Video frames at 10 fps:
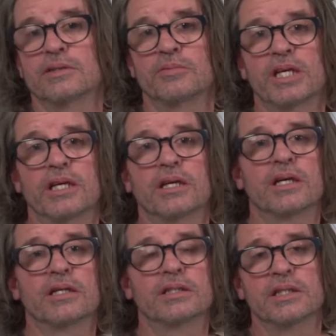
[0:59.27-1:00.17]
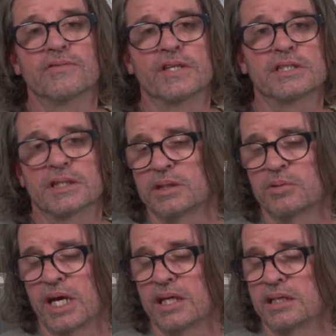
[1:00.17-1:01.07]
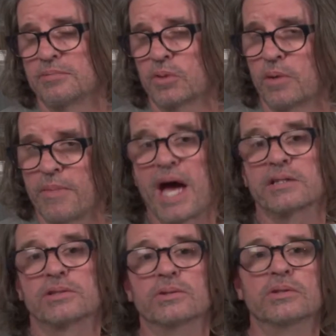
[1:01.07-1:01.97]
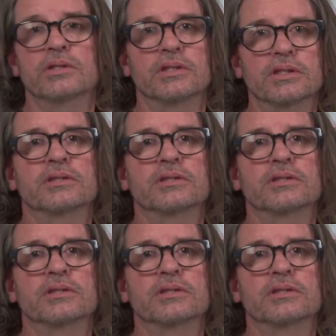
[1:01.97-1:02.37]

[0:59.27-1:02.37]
making art, and eventually I ended up going back to school.